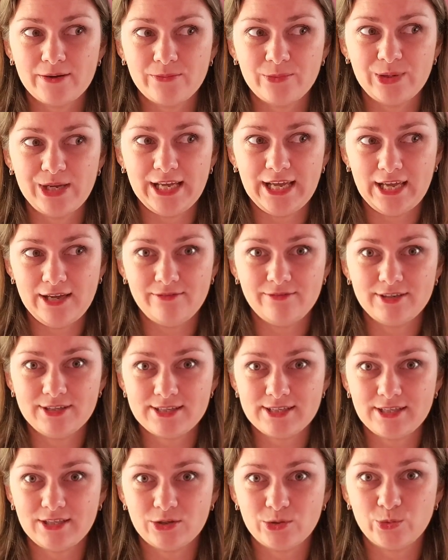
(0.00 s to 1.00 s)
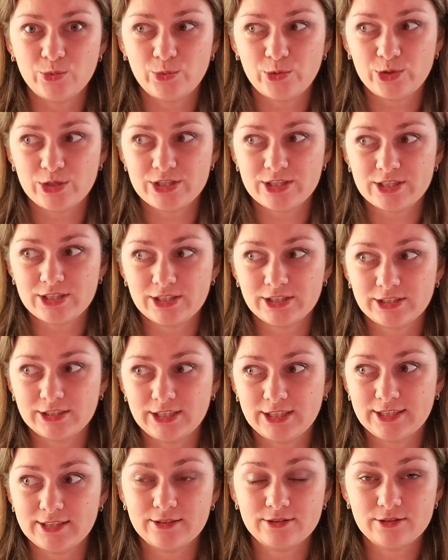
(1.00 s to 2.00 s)
where everything was
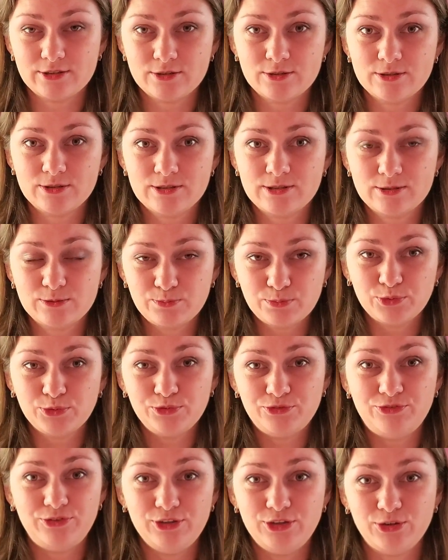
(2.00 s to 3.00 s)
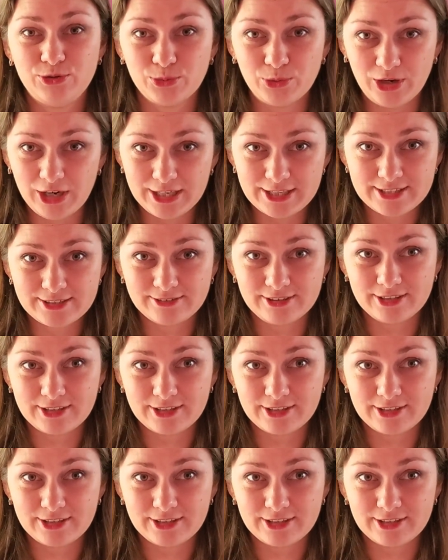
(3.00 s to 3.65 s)
like spoon feed to us,